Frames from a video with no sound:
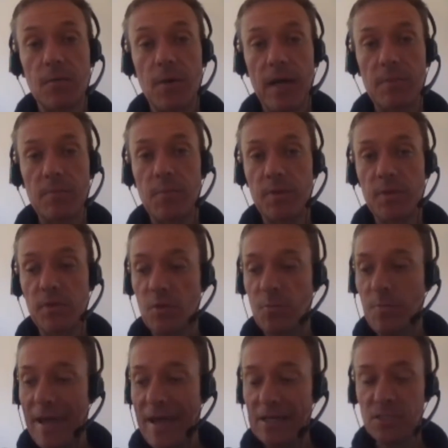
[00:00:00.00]
Right. But your
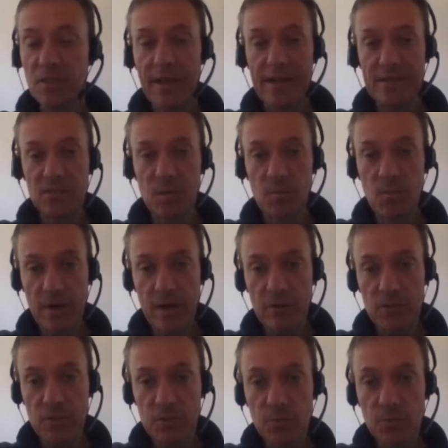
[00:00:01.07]
passion lies somewhere else,